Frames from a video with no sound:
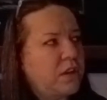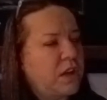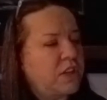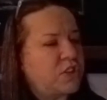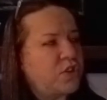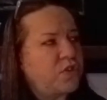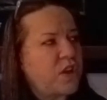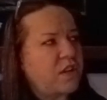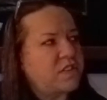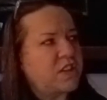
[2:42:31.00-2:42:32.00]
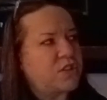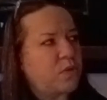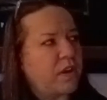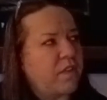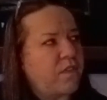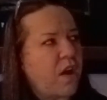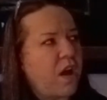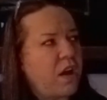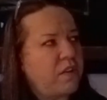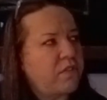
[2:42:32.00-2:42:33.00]
in
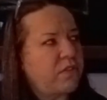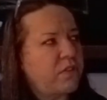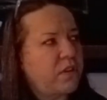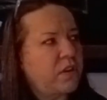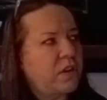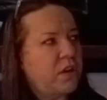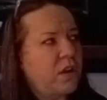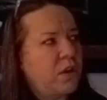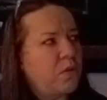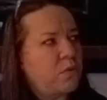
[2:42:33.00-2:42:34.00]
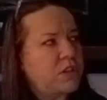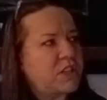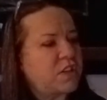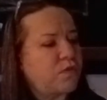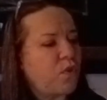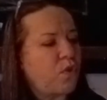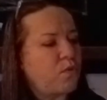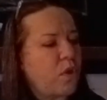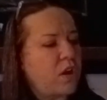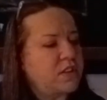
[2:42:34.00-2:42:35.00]
2025? What's this Four
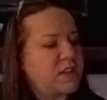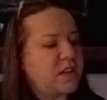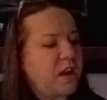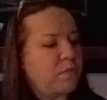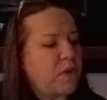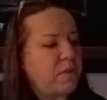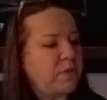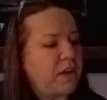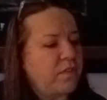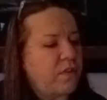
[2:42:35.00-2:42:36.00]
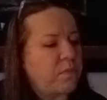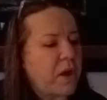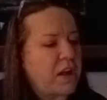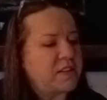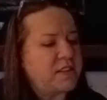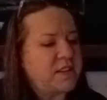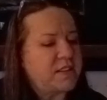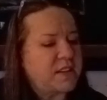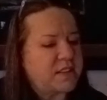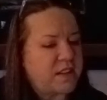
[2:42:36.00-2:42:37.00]
of Wands in the upright mean for
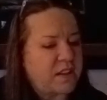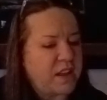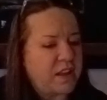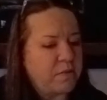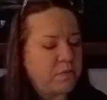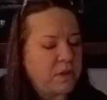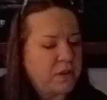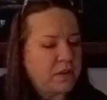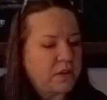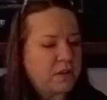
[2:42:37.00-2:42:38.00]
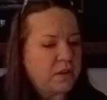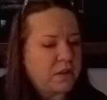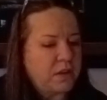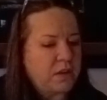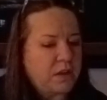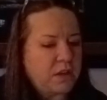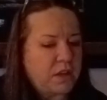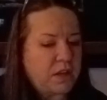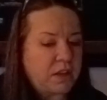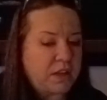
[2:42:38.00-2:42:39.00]
Pisces as a theme
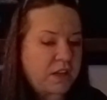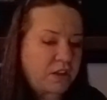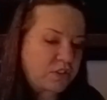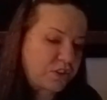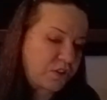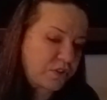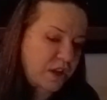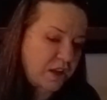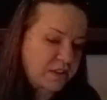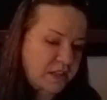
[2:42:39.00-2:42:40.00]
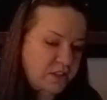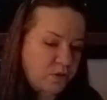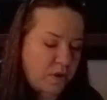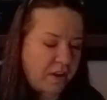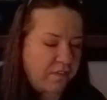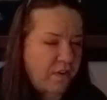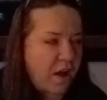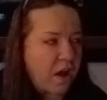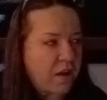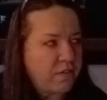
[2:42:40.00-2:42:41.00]
in the year
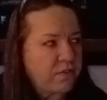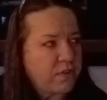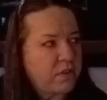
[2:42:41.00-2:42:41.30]
2025?